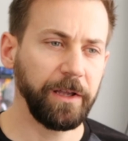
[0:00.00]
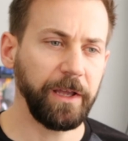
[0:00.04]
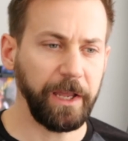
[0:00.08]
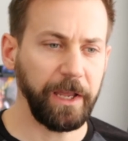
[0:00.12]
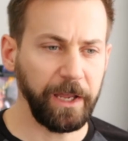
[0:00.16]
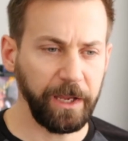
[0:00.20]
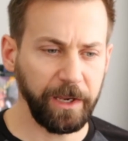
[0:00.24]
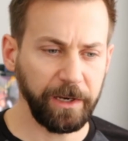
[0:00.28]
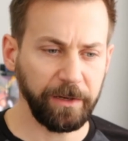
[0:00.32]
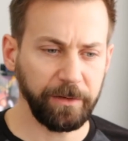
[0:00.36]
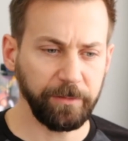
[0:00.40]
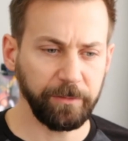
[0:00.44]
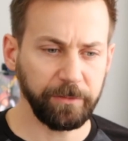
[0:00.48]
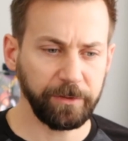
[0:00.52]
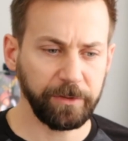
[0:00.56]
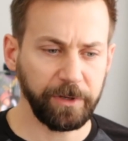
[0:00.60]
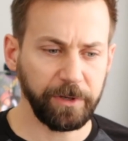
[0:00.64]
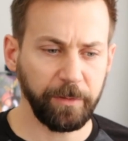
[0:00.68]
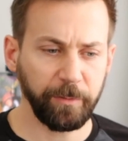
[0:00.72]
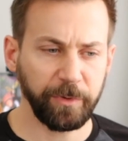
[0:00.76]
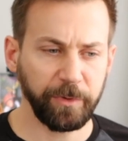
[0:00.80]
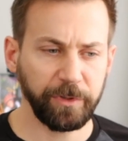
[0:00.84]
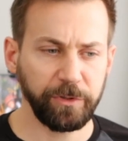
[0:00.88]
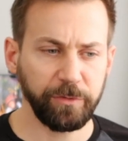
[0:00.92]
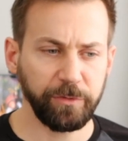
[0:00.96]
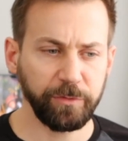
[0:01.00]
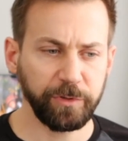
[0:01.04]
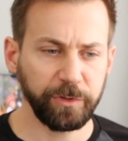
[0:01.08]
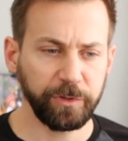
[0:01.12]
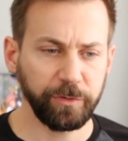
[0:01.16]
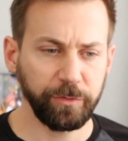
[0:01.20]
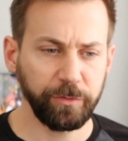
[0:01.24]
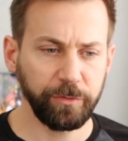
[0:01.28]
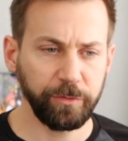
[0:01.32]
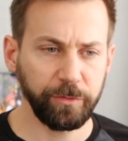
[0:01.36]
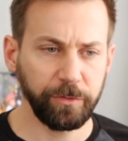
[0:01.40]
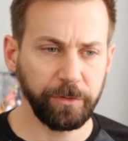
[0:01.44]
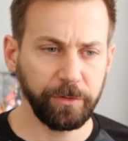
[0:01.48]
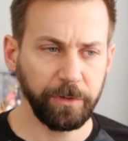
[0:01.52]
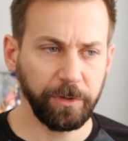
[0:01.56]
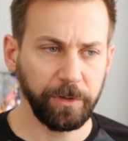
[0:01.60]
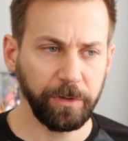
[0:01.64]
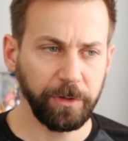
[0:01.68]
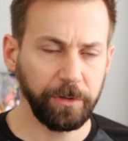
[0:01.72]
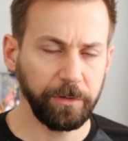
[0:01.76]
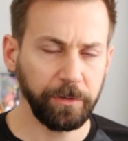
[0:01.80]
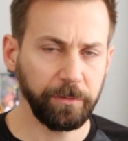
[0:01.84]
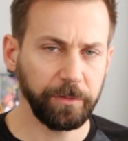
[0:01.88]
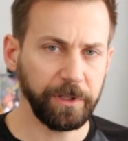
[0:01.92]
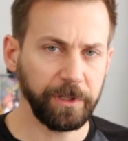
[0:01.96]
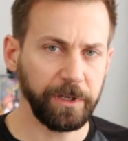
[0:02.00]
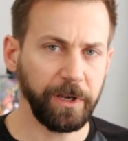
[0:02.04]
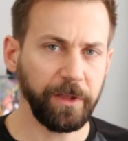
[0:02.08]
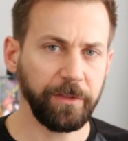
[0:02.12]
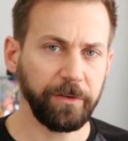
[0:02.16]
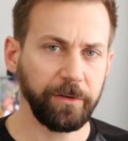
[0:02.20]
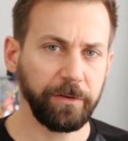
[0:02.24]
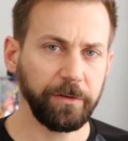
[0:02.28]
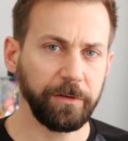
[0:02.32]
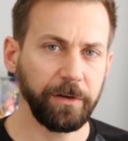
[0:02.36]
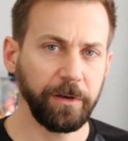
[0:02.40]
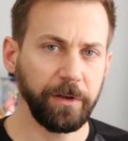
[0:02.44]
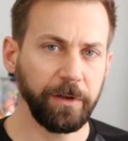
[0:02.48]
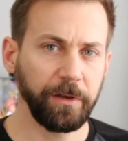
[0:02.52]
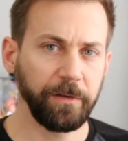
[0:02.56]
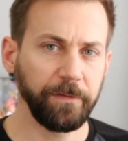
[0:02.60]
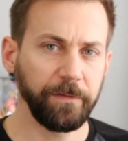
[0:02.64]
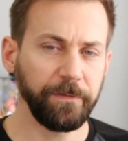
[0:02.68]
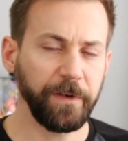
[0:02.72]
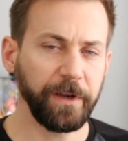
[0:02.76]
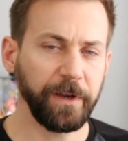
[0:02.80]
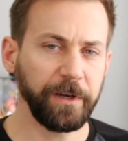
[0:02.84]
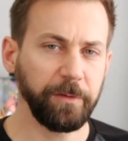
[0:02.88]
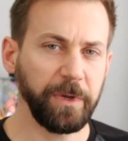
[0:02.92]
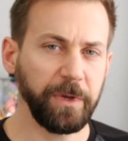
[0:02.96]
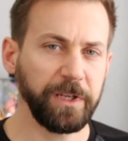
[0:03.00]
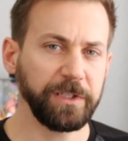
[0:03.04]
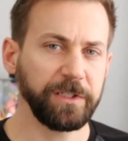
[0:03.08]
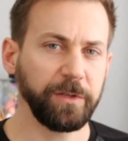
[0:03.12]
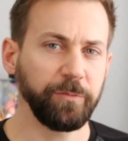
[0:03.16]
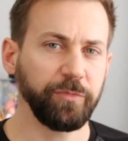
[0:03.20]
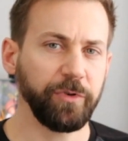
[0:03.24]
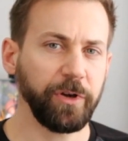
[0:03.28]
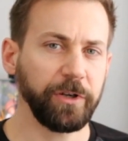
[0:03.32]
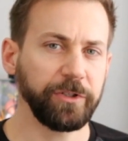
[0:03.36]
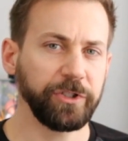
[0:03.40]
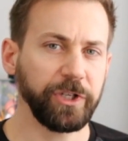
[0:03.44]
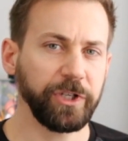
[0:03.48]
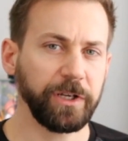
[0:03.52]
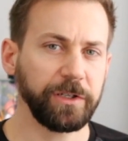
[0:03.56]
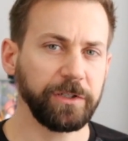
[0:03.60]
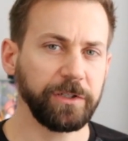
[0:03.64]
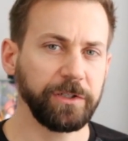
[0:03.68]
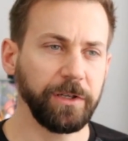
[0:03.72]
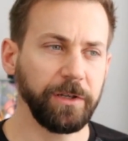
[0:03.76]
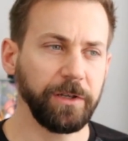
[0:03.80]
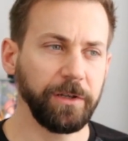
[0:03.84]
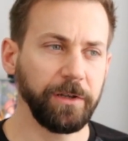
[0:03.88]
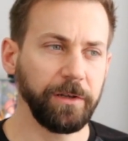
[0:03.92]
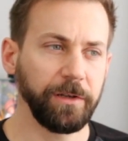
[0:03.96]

and coming to you soon with another fun, amazing project.